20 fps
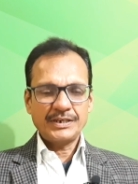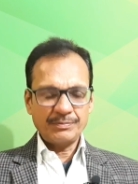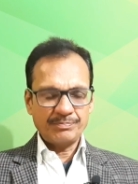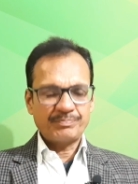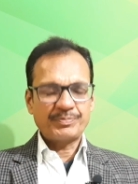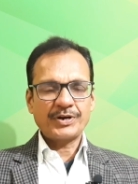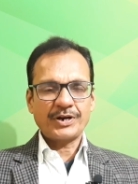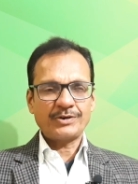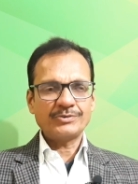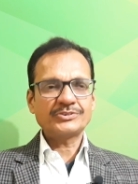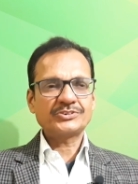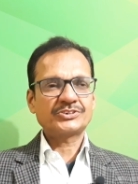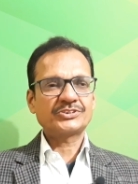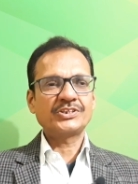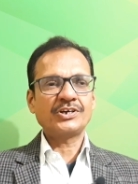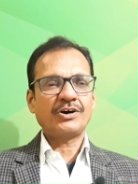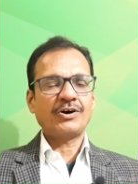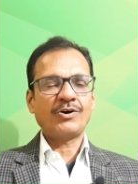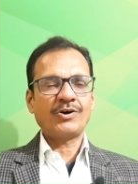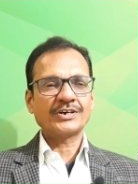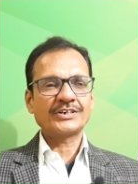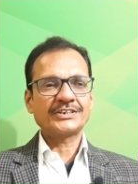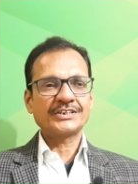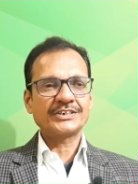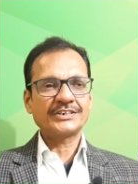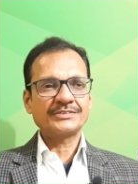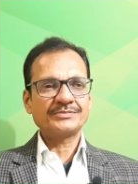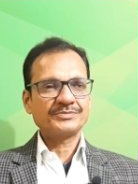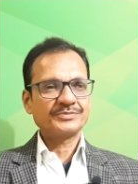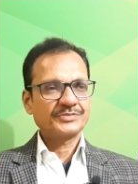He brought the
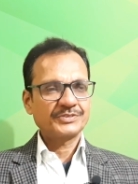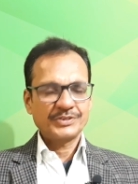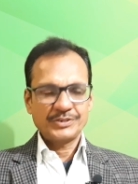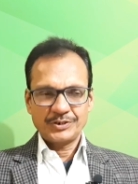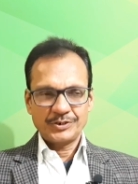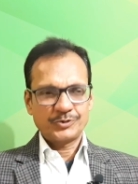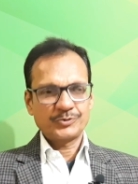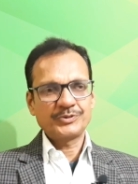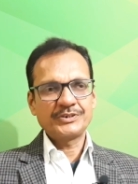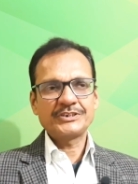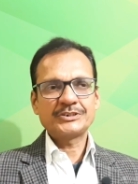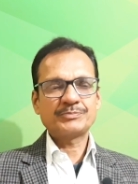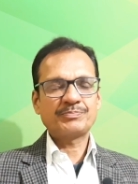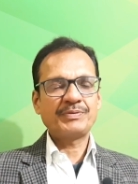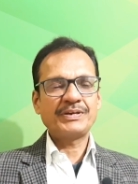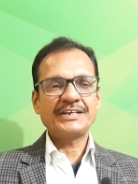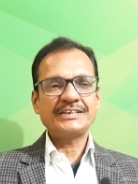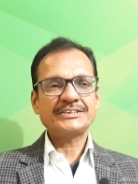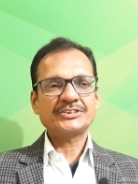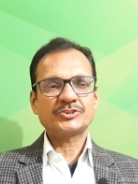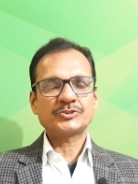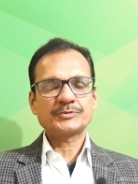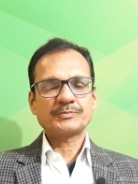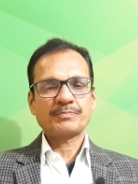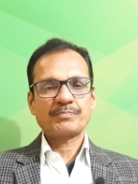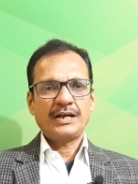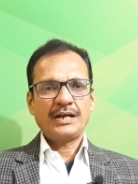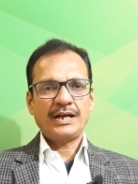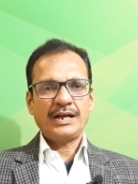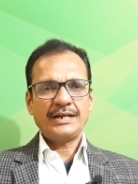otter to his
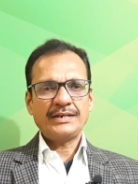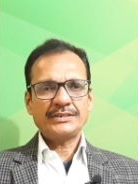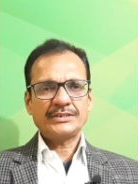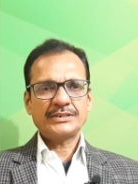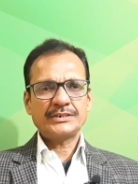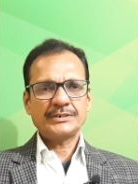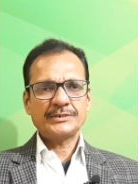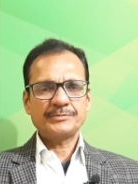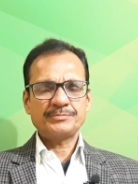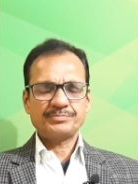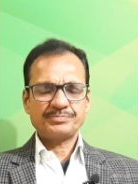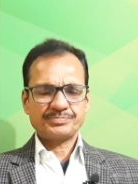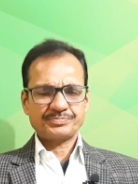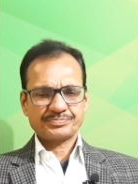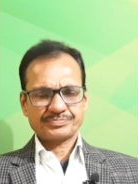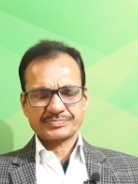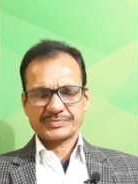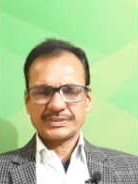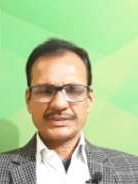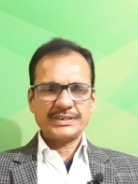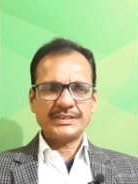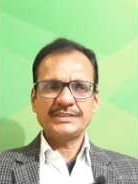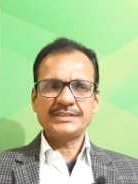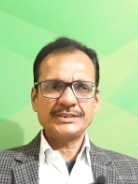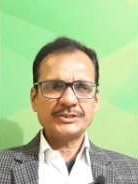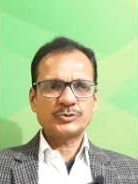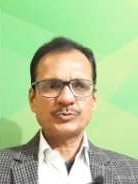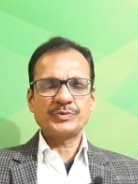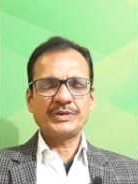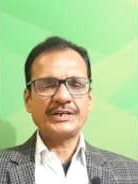place, and
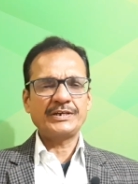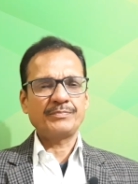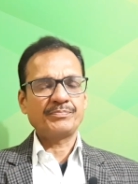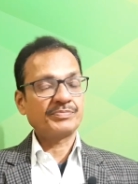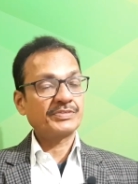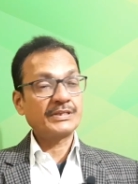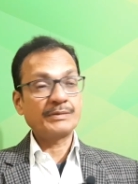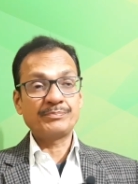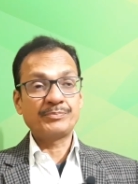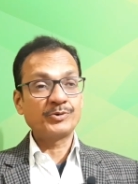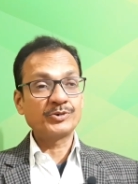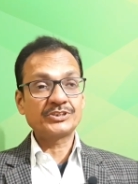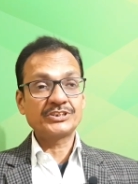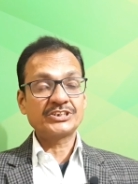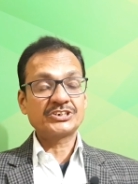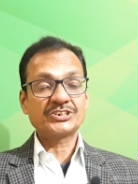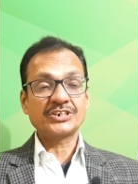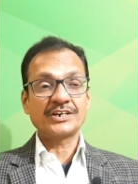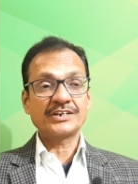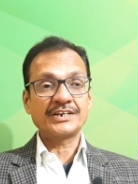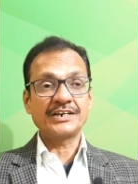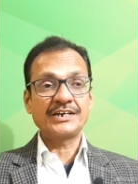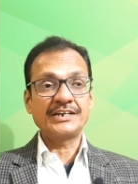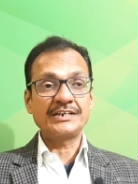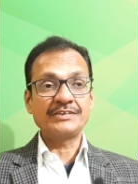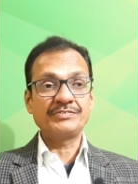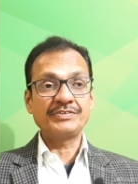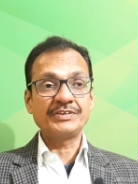in this way they both started